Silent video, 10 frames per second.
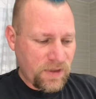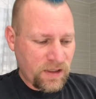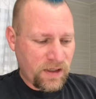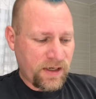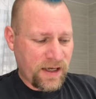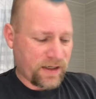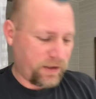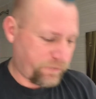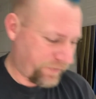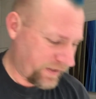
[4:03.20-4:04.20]
not on
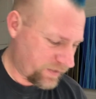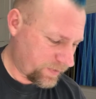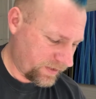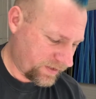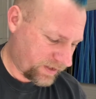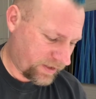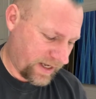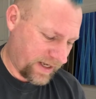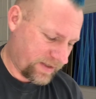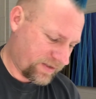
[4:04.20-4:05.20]
your face, but at least on your
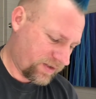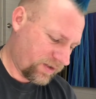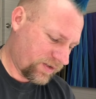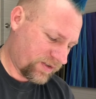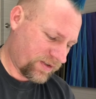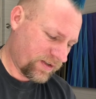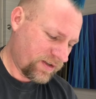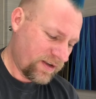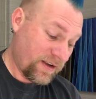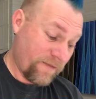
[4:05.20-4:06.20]
hands, so you can
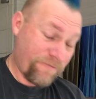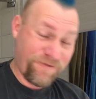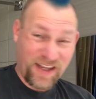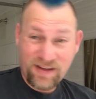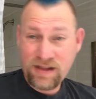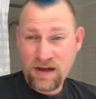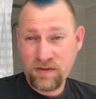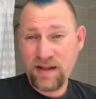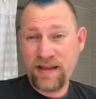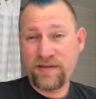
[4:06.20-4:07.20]
feel how the
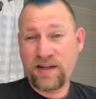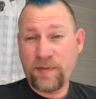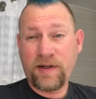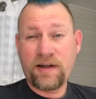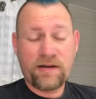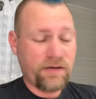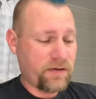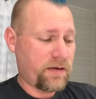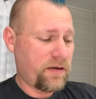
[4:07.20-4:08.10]
lather's coming together,